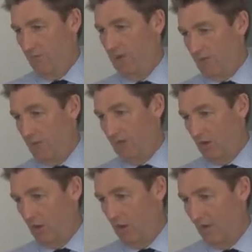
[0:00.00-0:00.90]
becoming
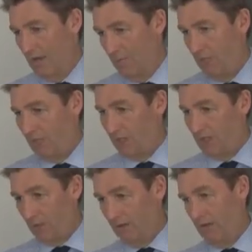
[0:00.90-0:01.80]
a Norway, but
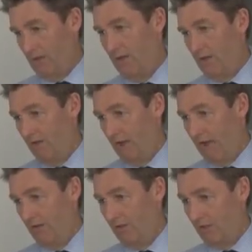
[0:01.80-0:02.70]
still
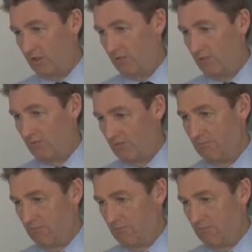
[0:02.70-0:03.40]
having to